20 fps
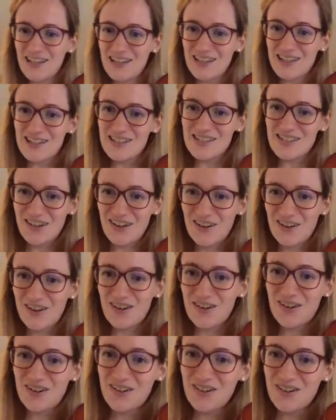
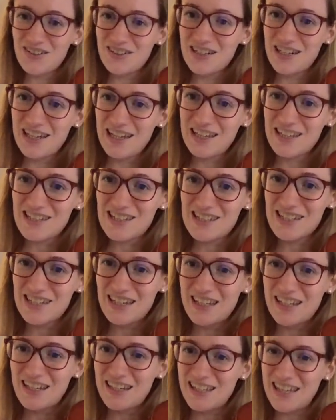So let's
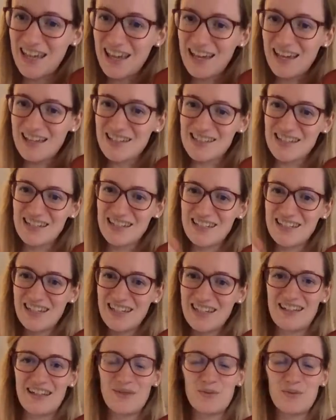see. Yes,
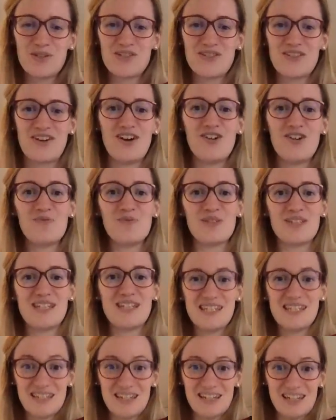indeed, that was the half
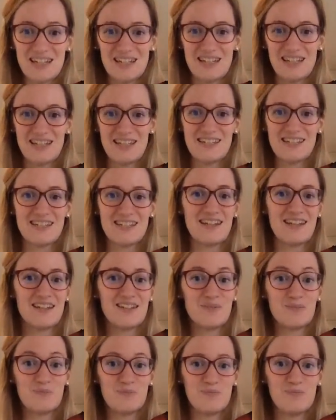position. Indeed,
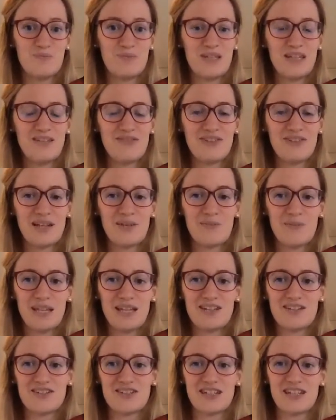the B flat
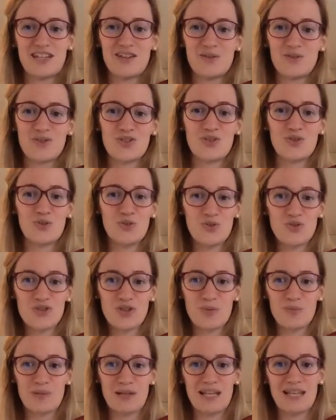major scale is also
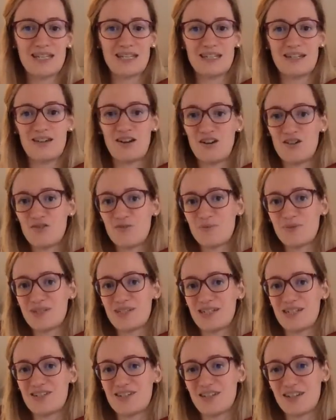played in the half
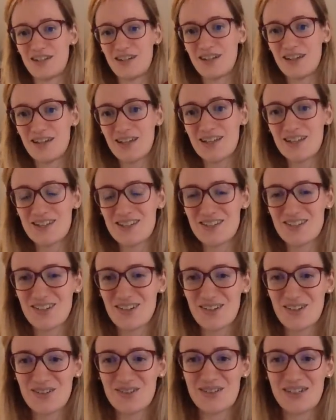position.
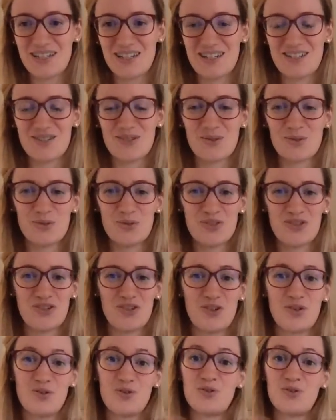So it is
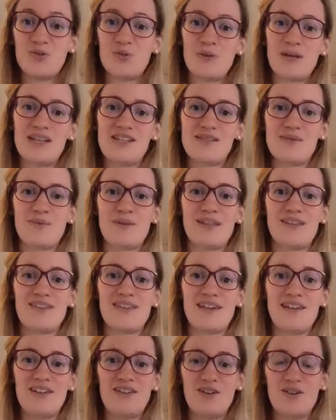also always with
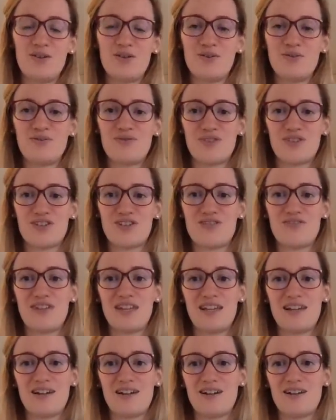a low first
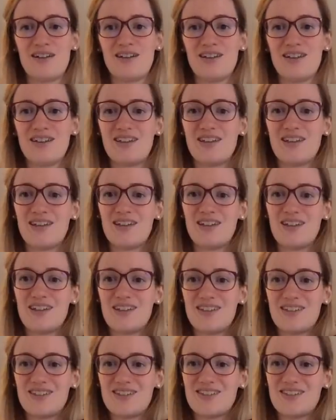finger.
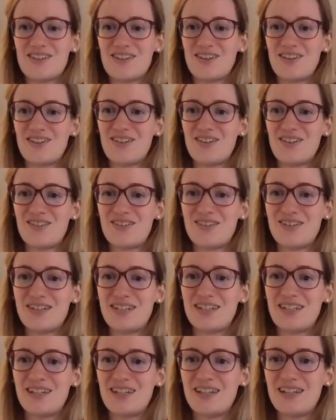So
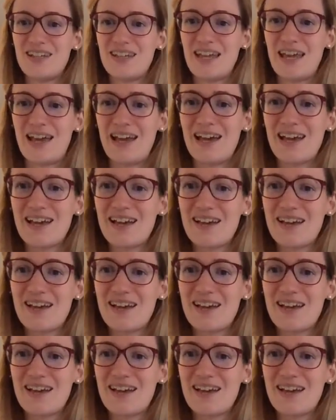yeah,